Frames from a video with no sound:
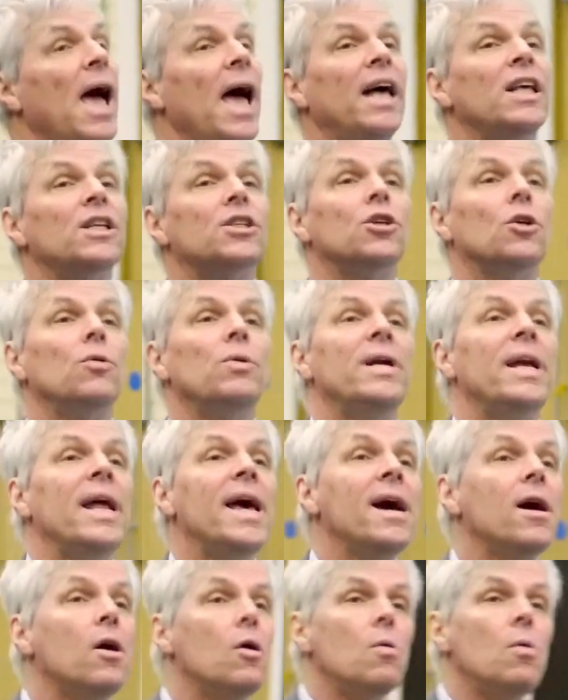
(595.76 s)
And so
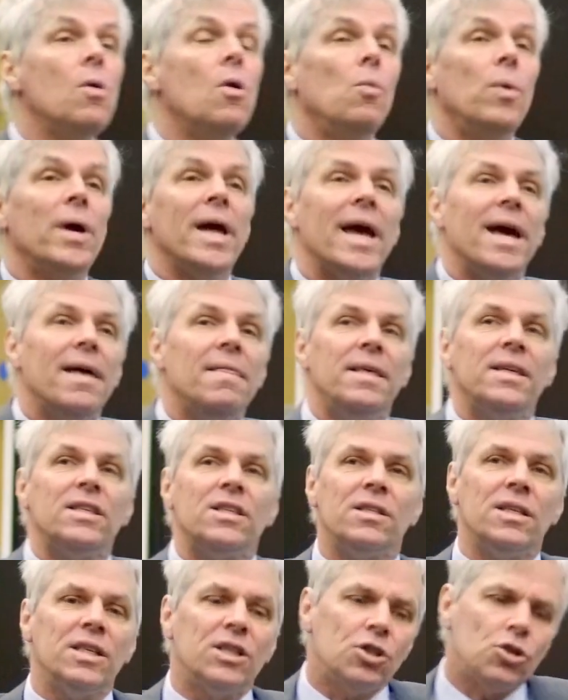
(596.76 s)
now we had
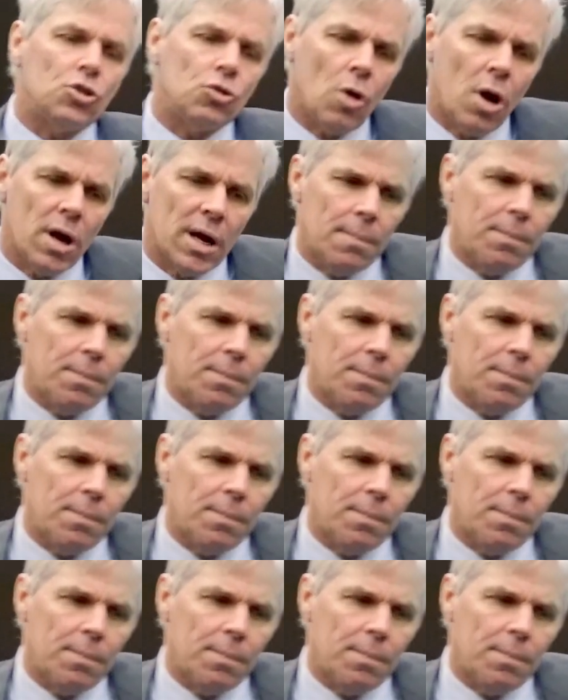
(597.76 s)
this strong